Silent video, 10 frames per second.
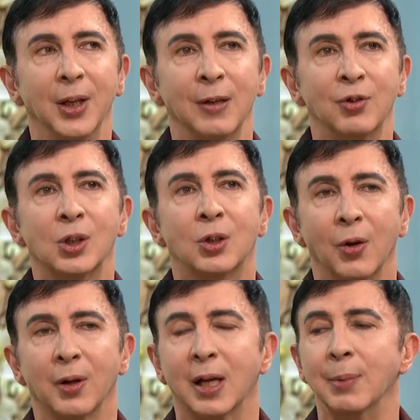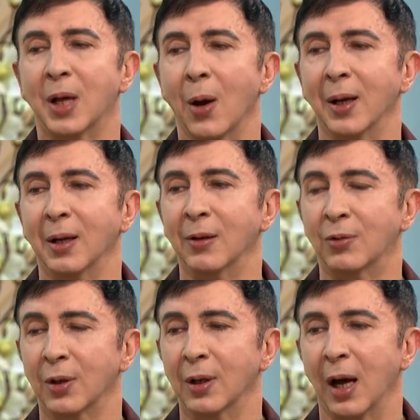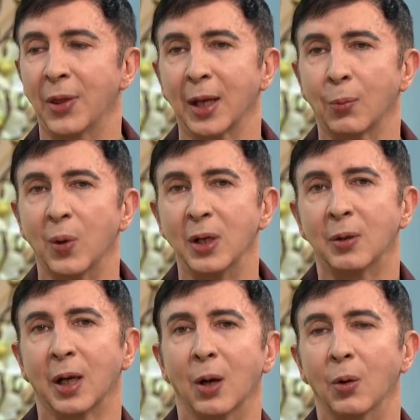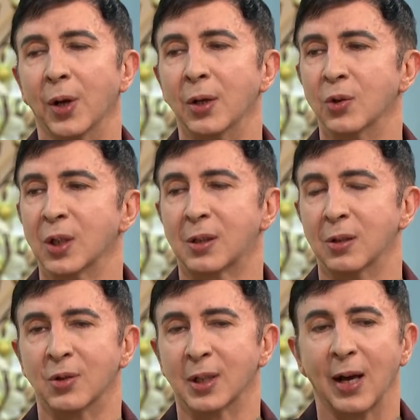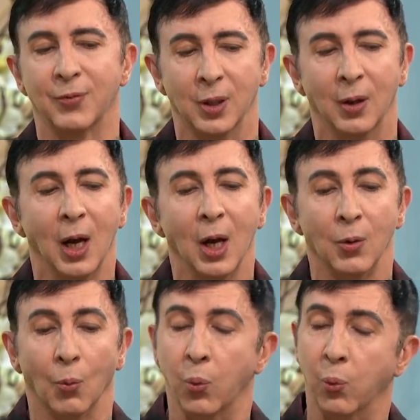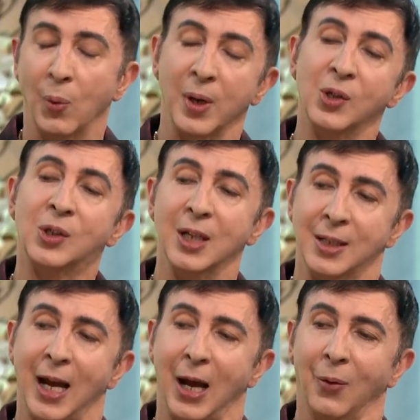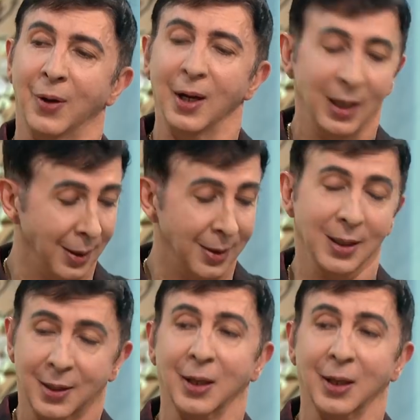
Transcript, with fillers: I think you've just got to keep going, and you've got to. I think when you get older, you just you just have to. When you sit down yes. in, in, into